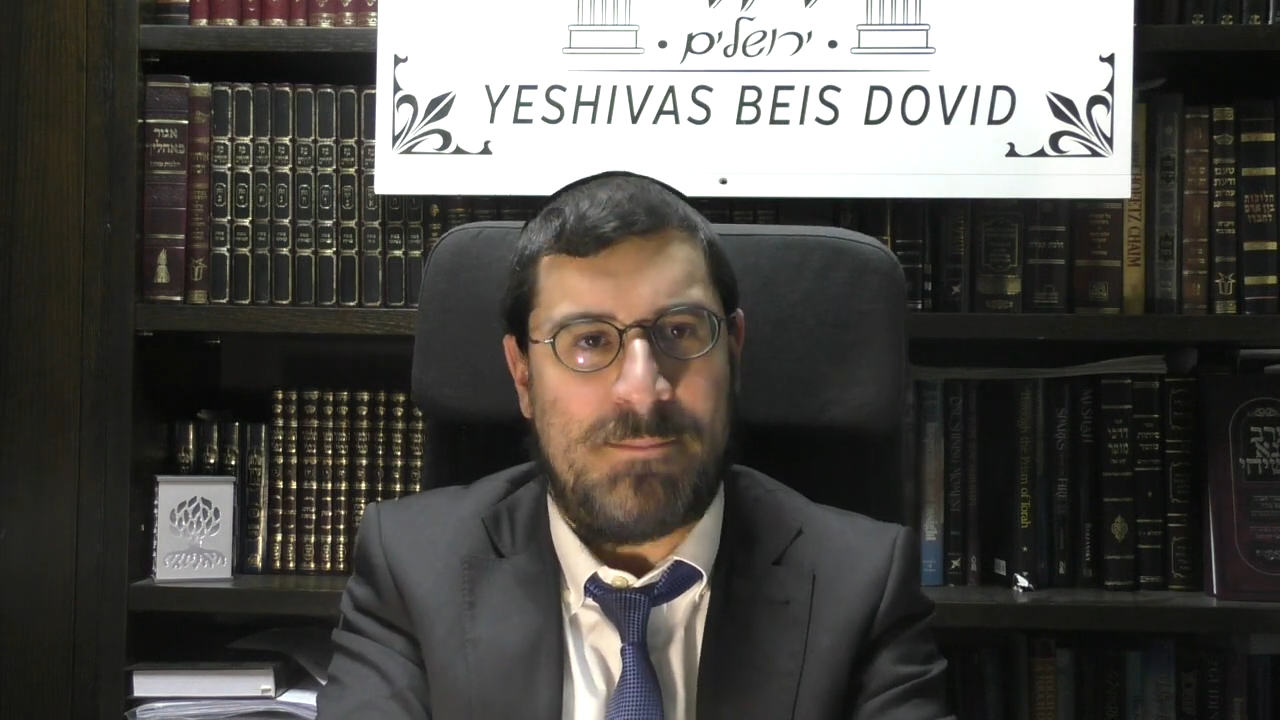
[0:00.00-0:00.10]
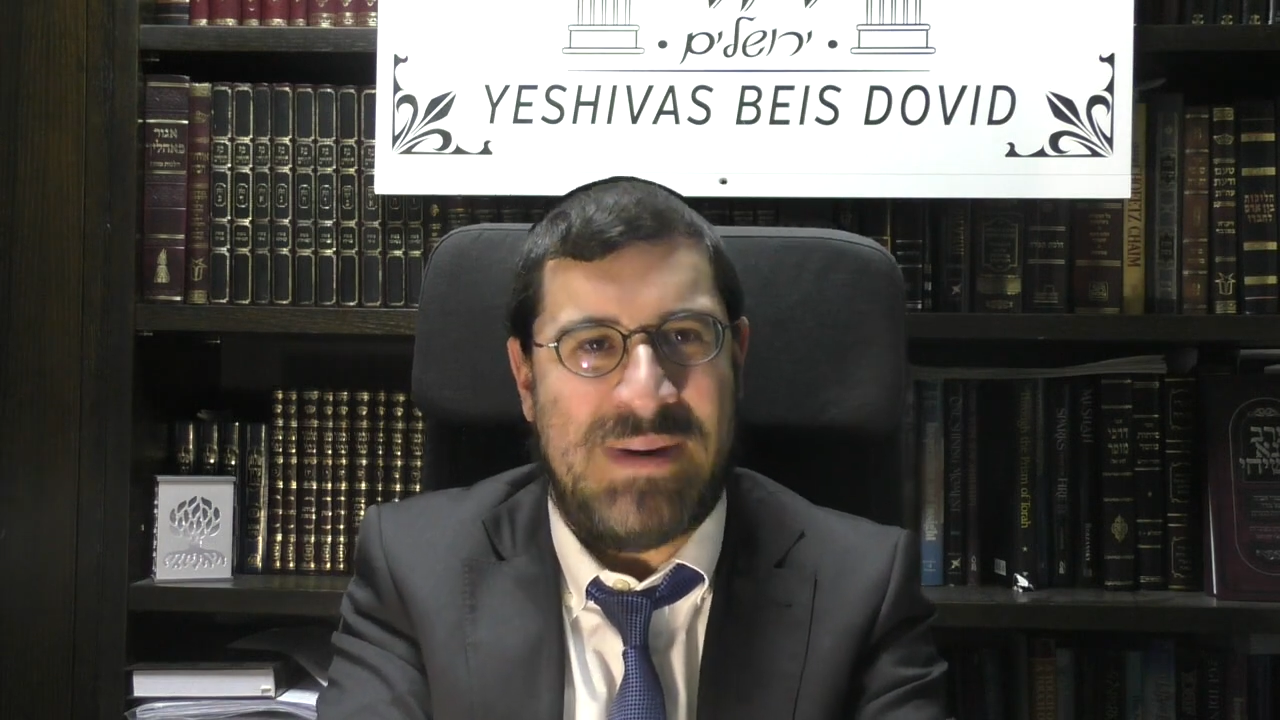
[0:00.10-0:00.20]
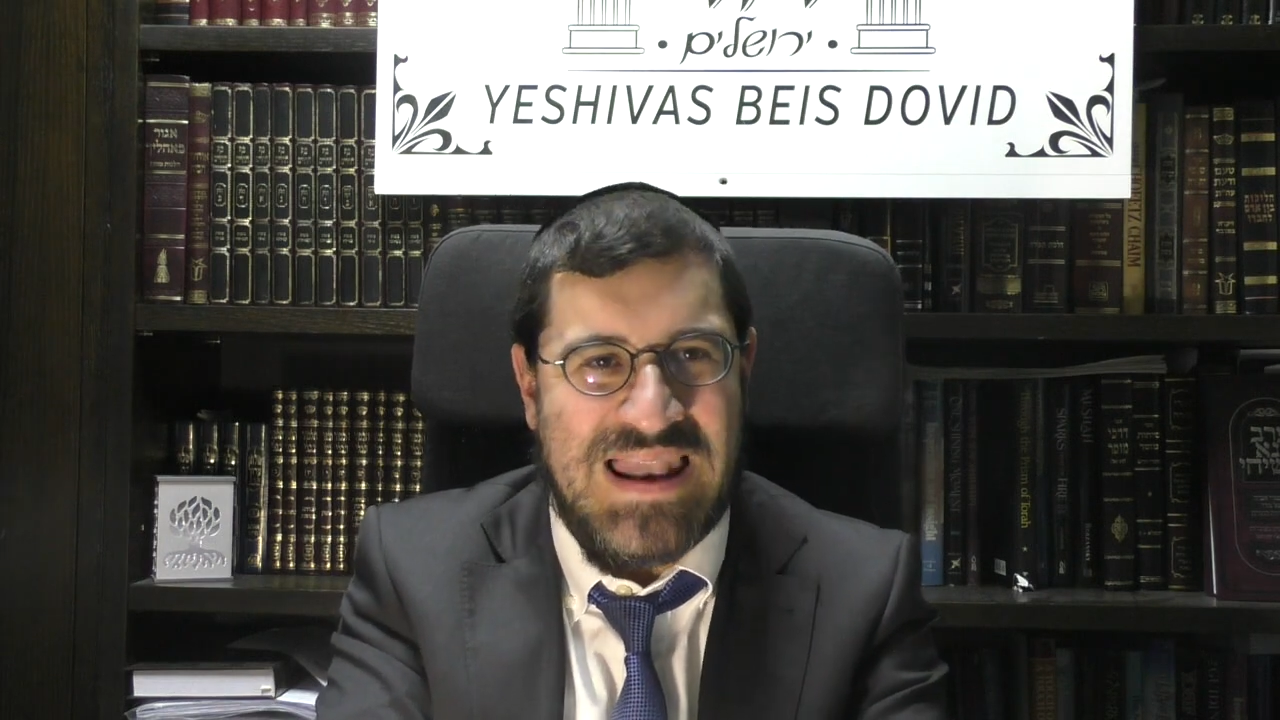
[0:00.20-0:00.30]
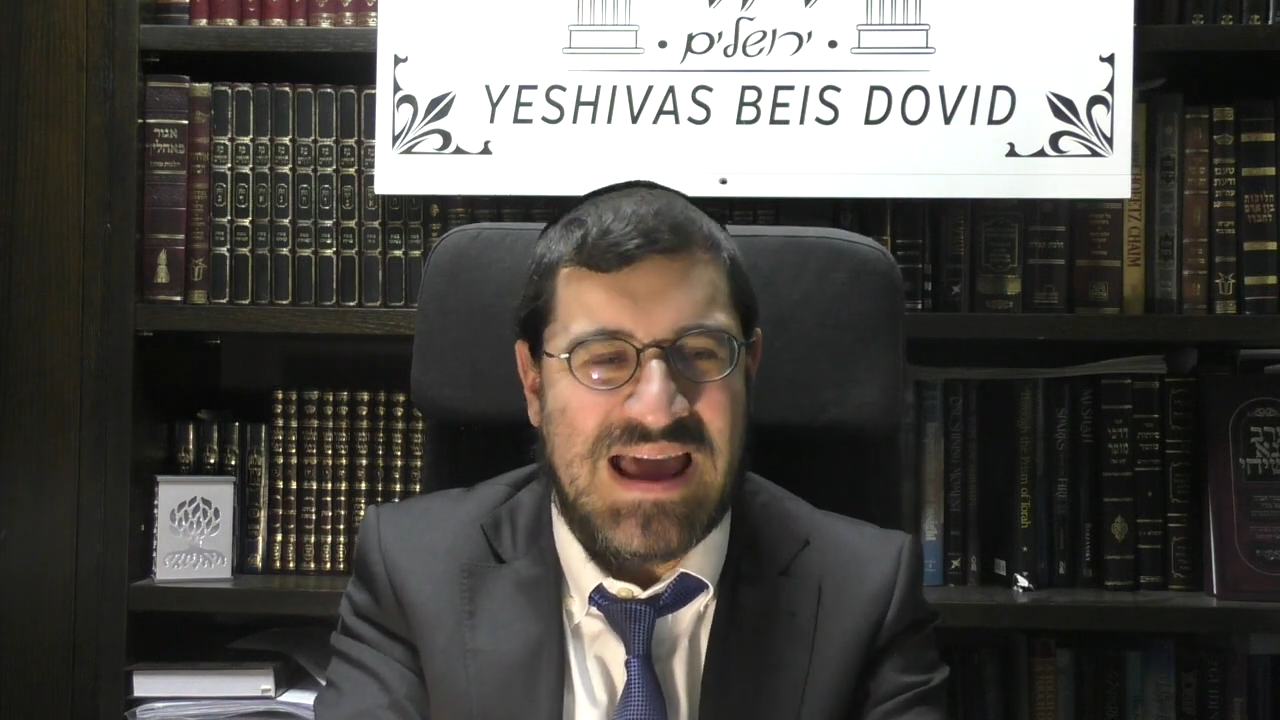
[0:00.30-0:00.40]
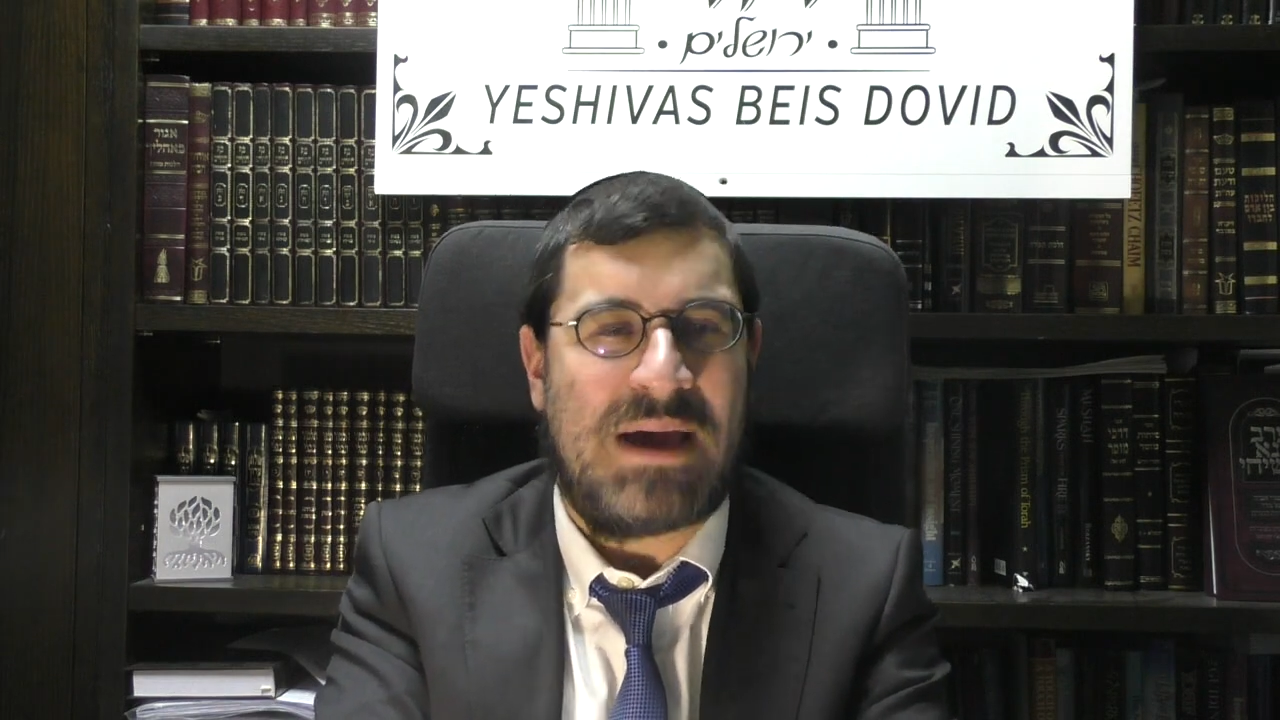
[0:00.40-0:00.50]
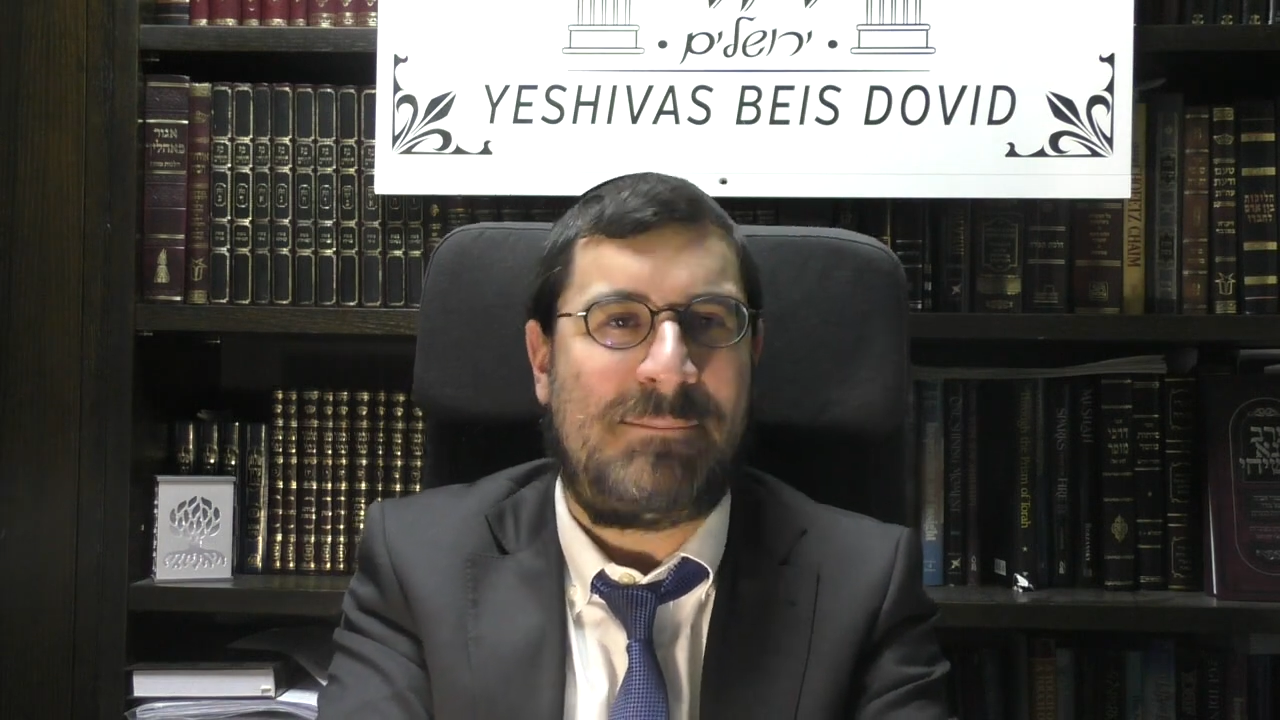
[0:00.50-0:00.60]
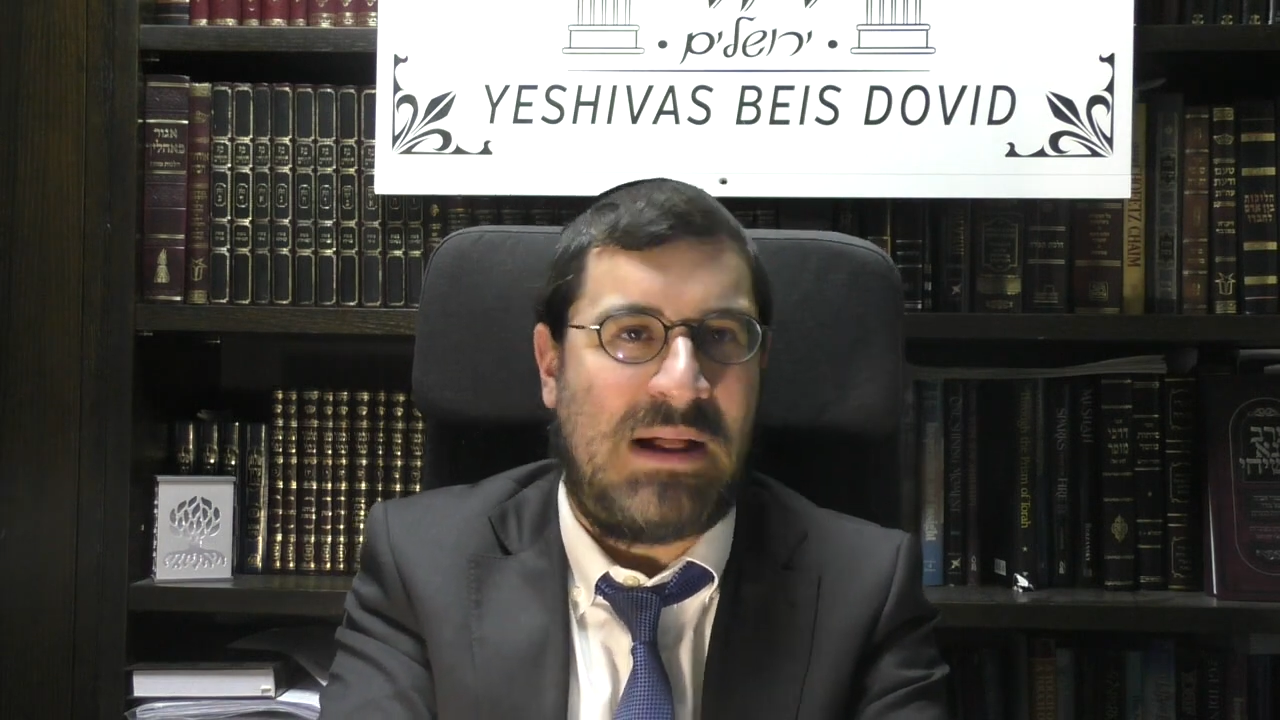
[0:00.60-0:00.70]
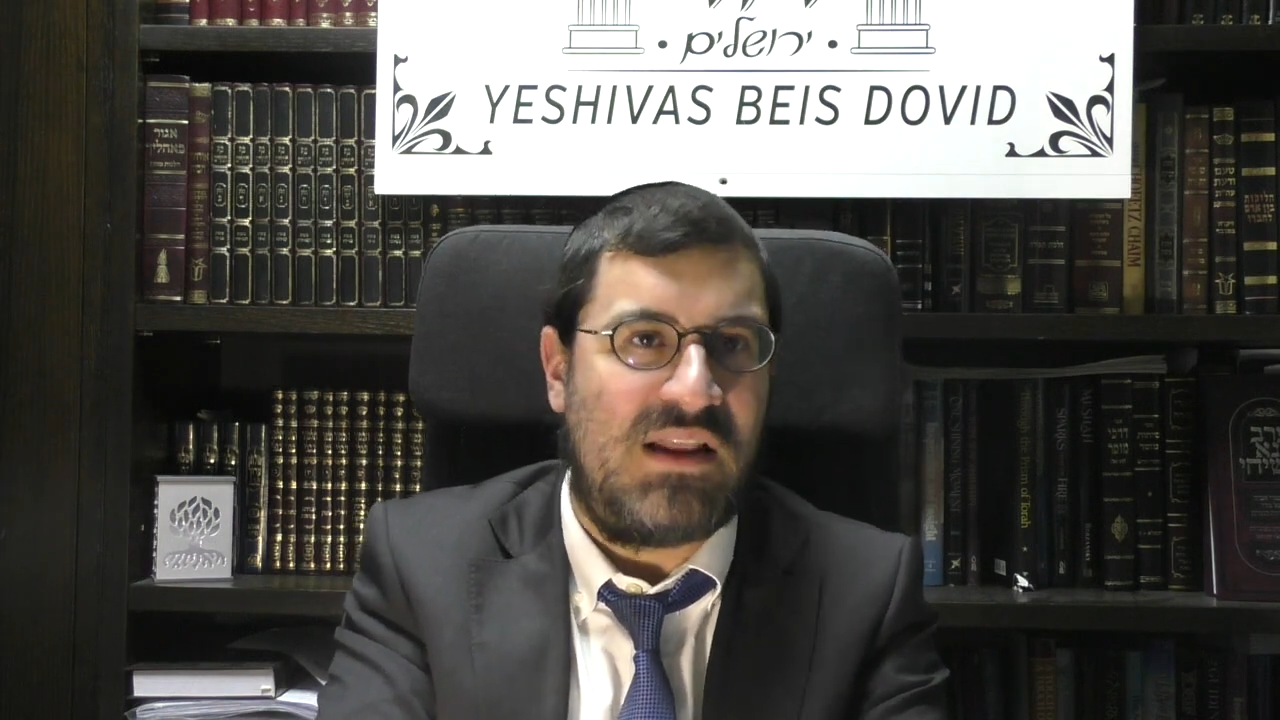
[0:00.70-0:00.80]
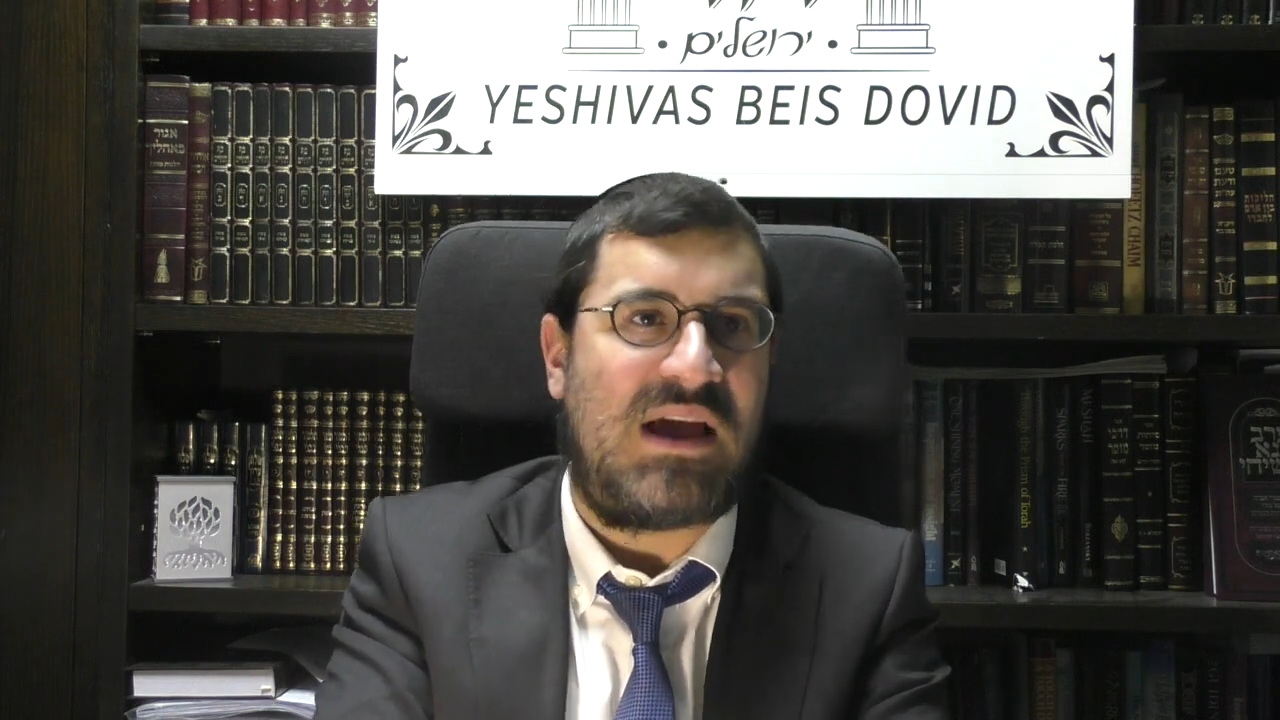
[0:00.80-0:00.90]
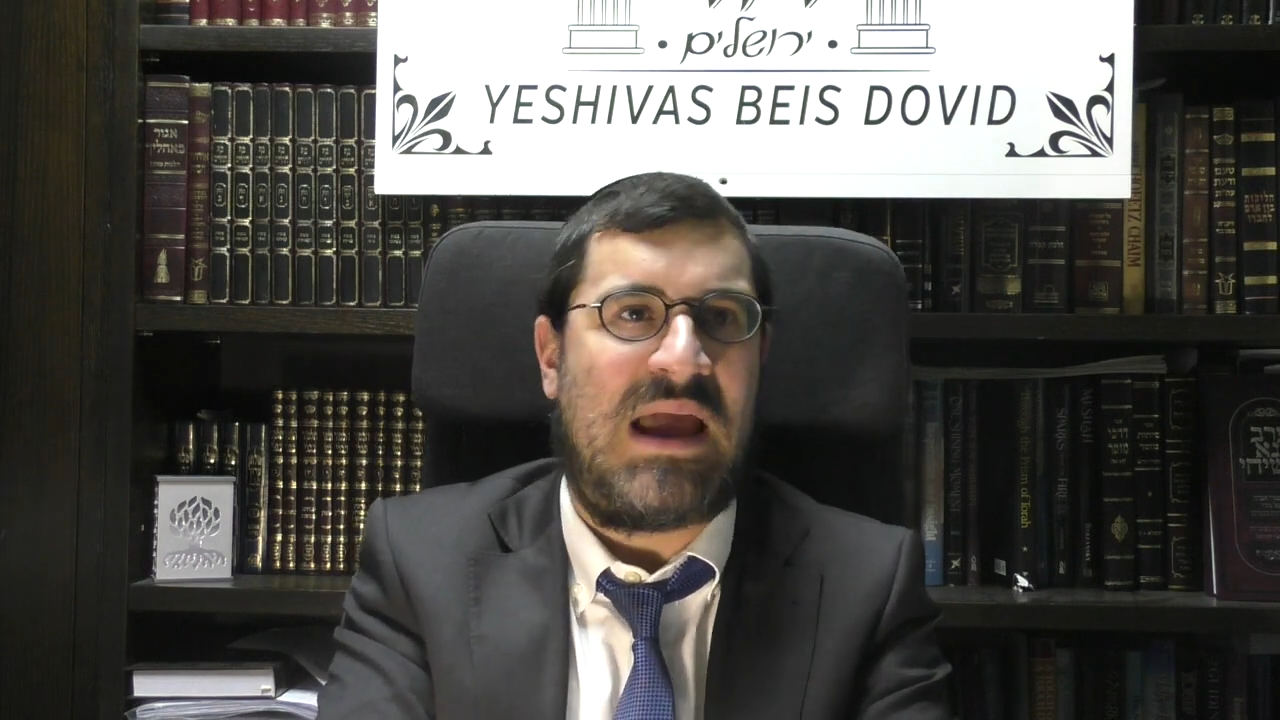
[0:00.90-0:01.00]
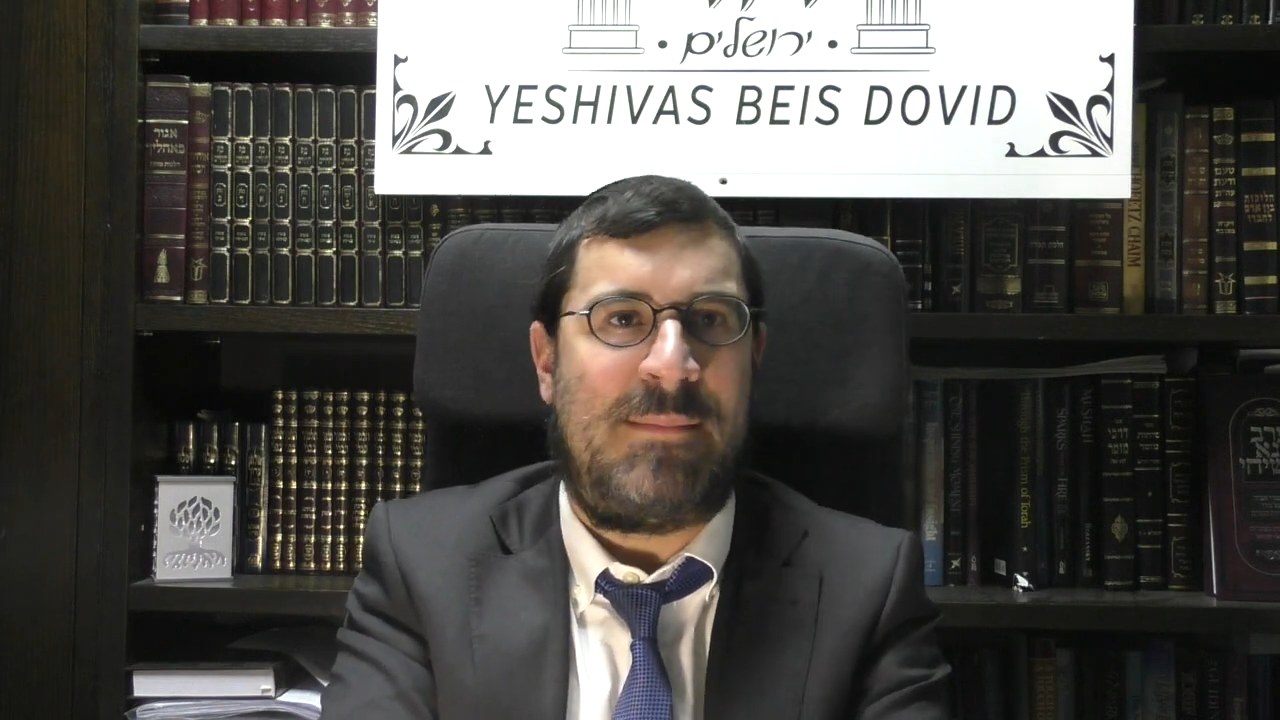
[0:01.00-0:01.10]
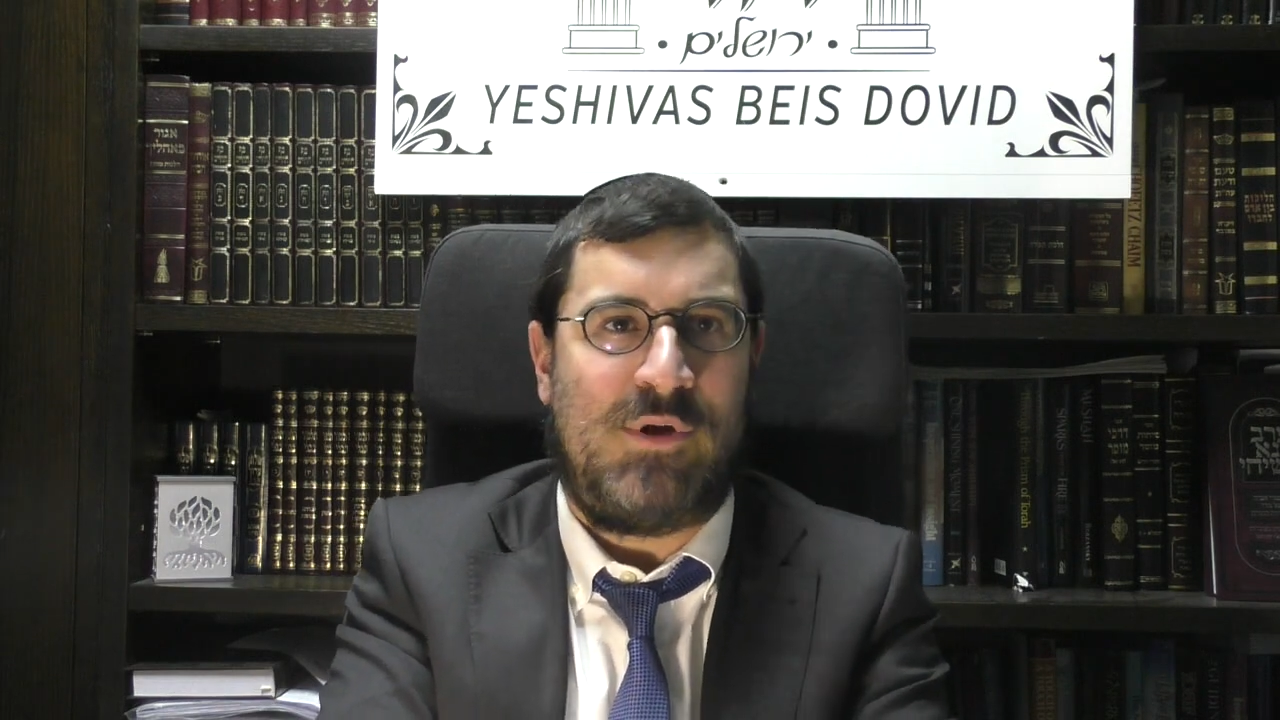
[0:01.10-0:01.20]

Melech Malchei